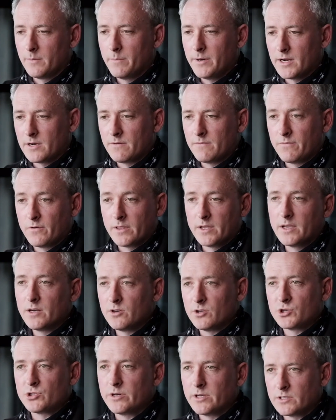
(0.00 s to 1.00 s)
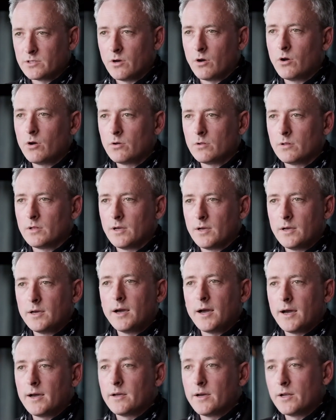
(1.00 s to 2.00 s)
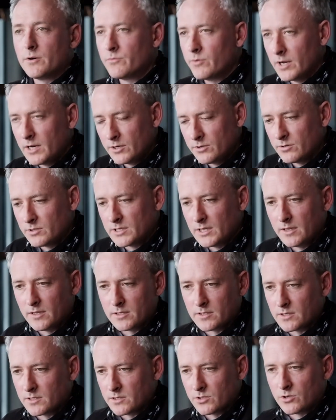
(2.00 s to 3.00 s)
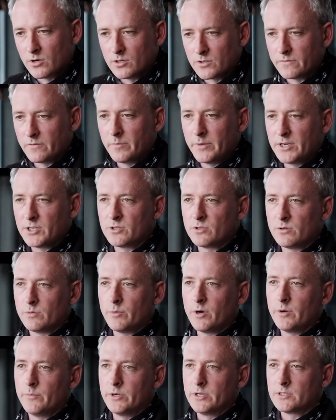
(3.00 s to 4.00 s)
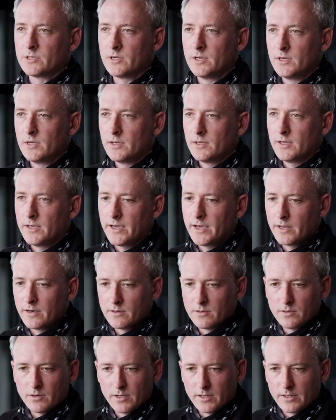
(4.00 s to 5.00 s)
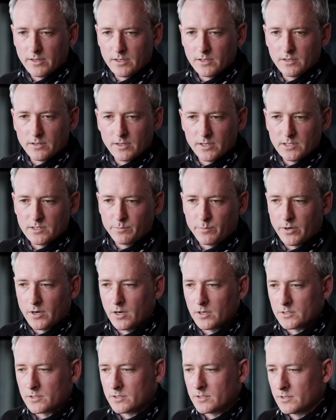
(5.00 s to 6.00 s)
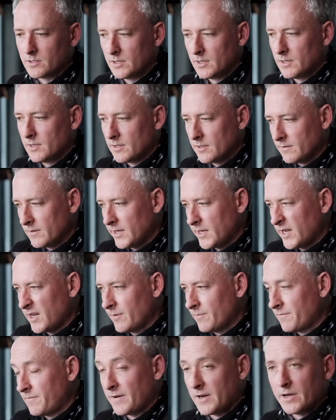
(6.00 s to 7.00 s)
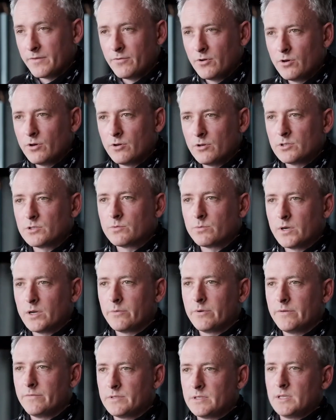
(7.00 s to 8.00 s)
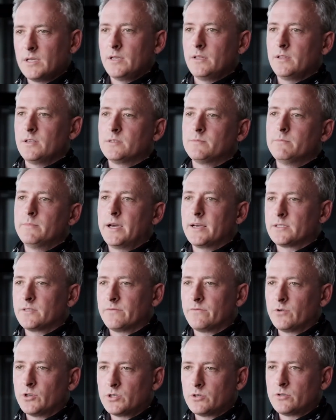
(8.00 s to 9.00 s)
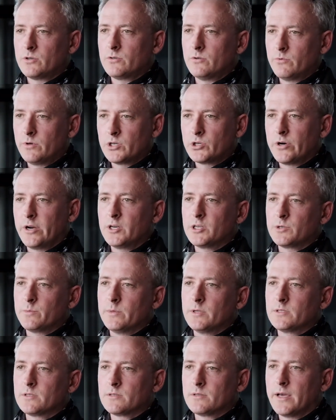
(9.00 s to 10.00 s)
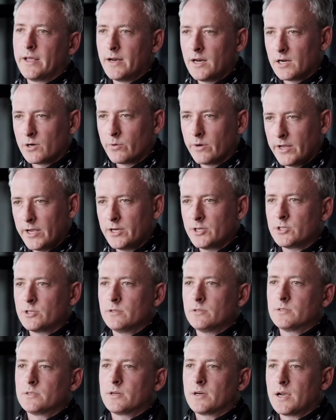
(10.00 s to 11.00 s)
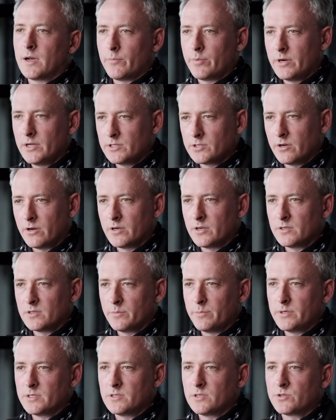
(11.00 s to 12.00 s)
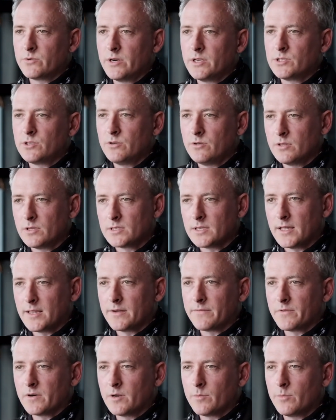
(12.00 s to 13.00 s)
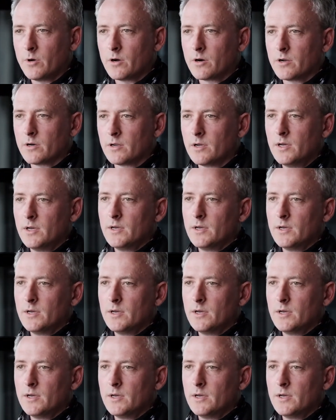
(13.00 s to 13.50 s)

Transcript: But for the industry as a whole, I really do see this as a transformational moment. And these past 5 years, where we've seen these massive retrenchments and liquidations and companies going into business rescue in the South African market,